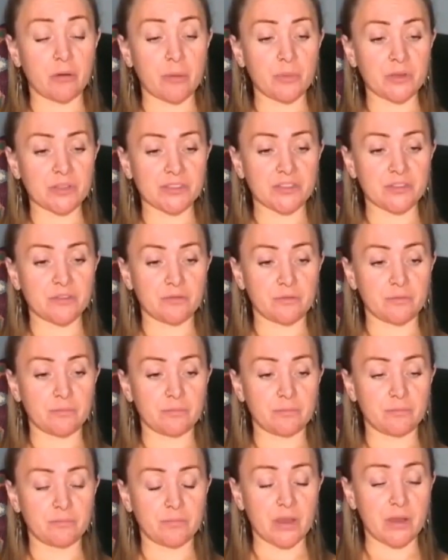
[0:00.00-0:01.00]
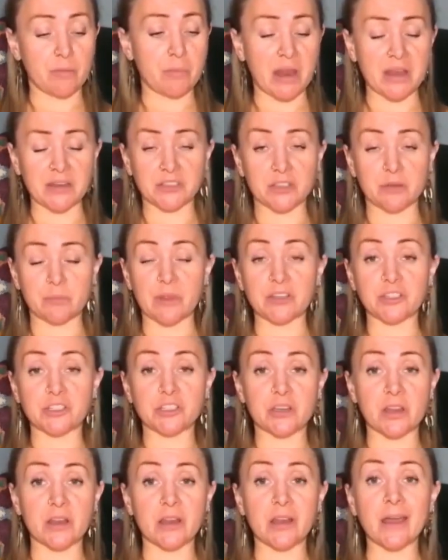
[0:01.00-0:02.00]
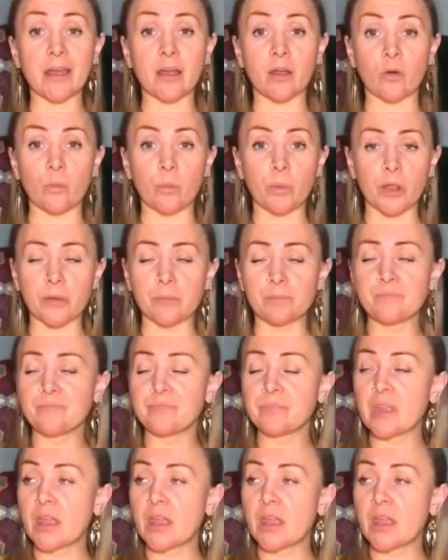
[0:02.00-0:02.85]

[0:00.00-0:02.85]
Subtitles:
I must have been meant to mention it now, but